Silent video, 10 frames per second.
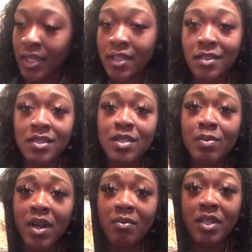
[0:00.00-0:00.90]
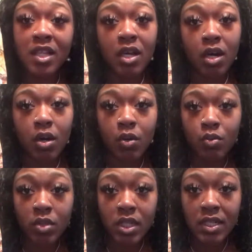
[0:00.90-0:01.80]
This is probably the
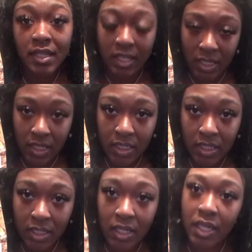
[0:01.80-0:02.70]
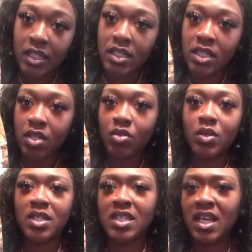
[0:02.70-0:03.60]
only thing that I can tell you
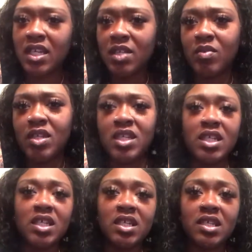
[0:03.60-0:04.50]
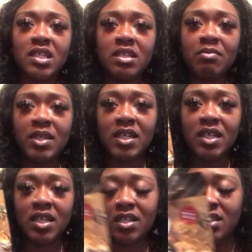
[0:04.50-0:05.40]
exactly what it is,
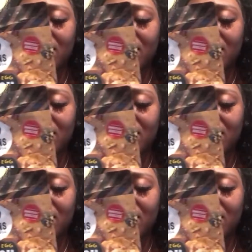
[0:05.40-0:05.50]
because